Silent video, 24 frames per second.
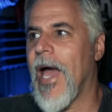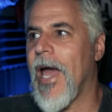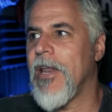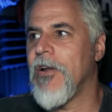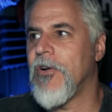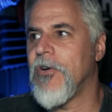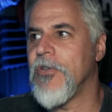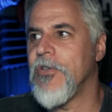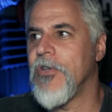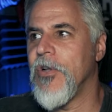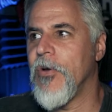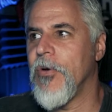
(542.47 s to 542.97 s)
I
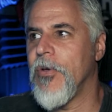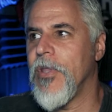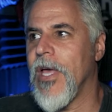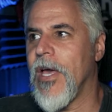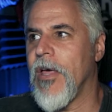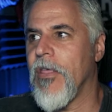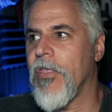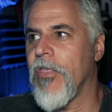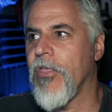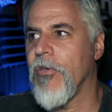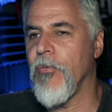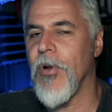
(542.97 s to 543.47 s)
don't know
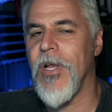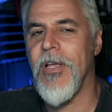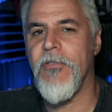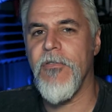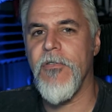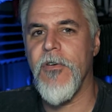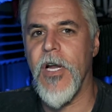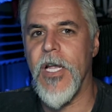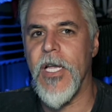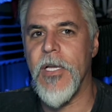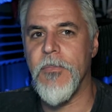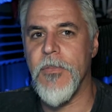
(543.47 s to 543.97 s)
that 3
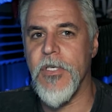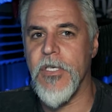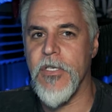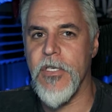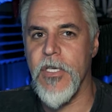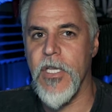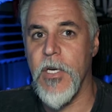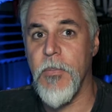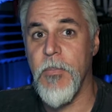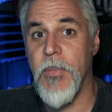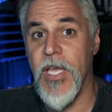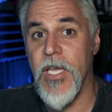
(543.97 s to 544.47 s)
frames is
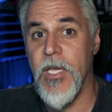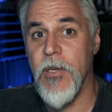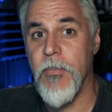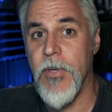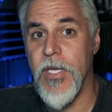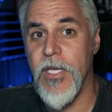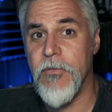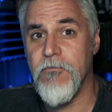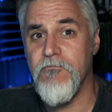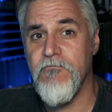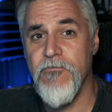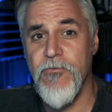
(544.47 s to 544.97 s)
going to make
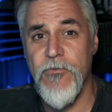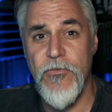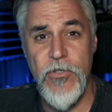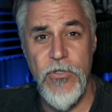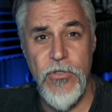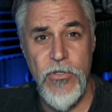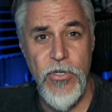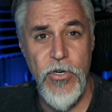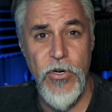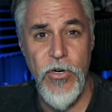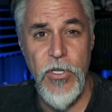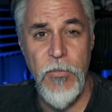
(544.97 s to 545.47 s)
me
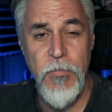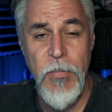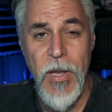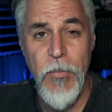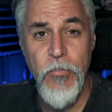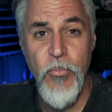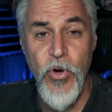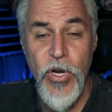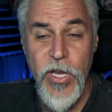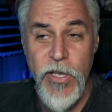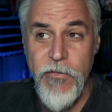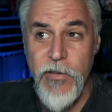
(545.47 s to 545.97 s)
turn my
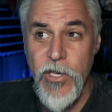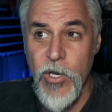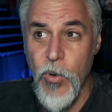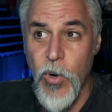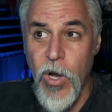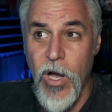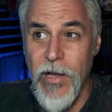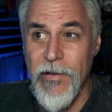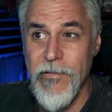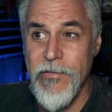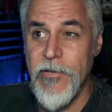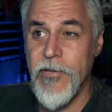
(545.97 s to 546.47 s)
preview
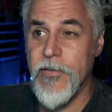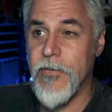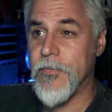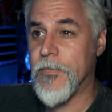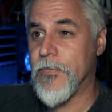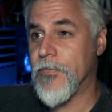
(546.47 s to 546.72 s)
off.